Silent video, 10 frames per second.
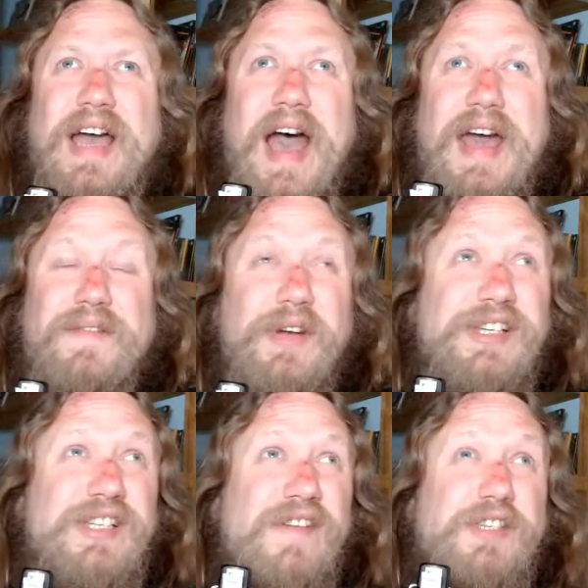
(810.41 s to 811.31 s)
had a very
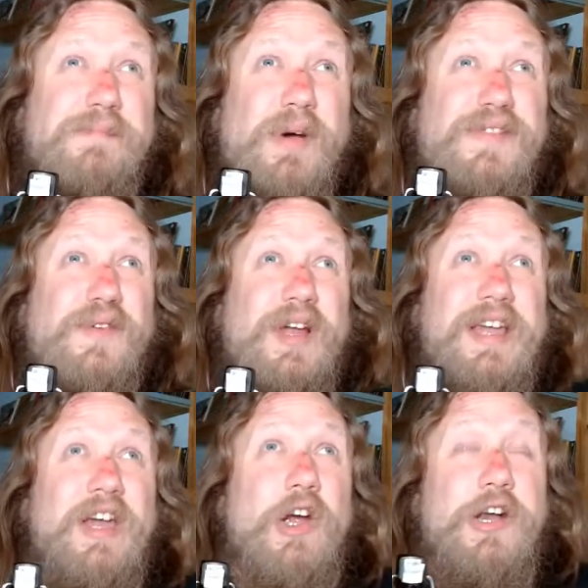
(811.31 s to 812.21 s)
soft spot for
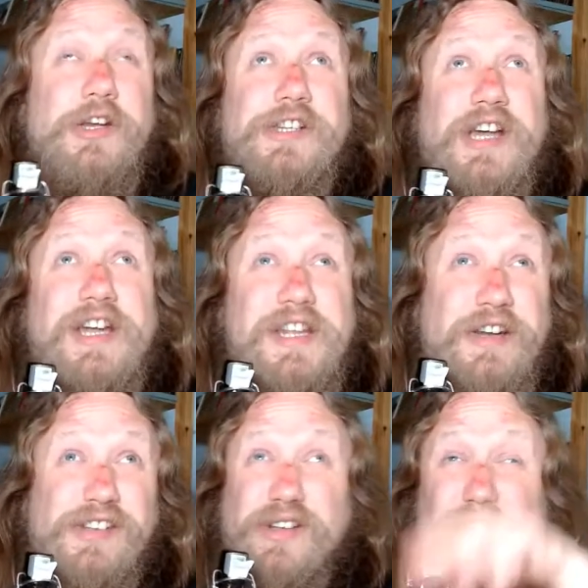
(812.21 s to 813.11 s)
like Herder's
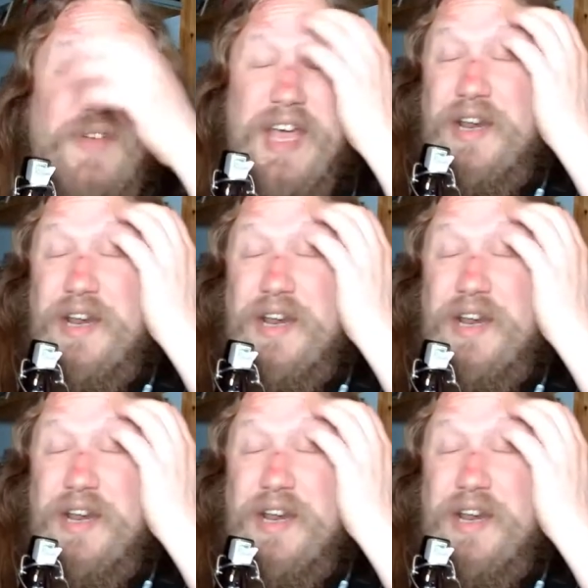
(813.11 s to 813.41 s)
ideas of